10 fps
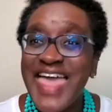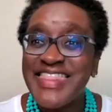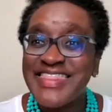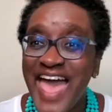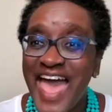
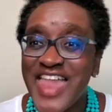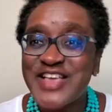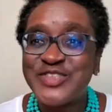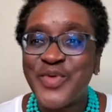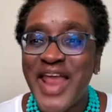And
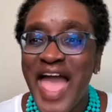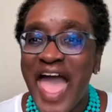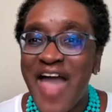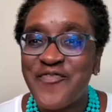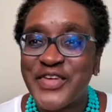that is what I
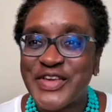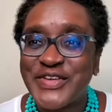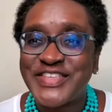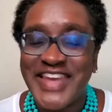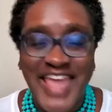have for
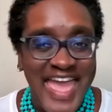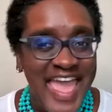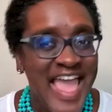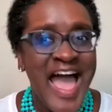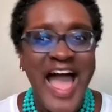you
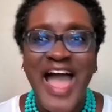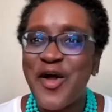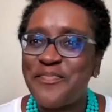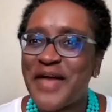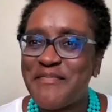today. I
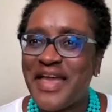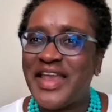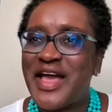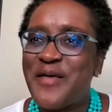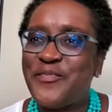hope I
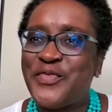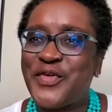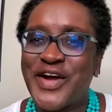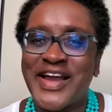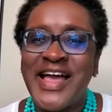made up
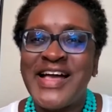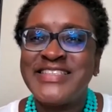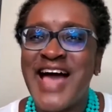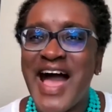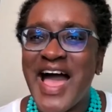for
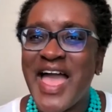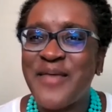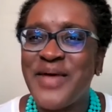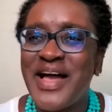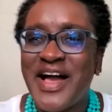
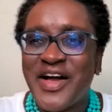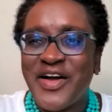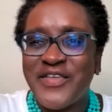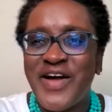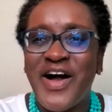time
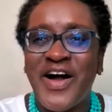uh,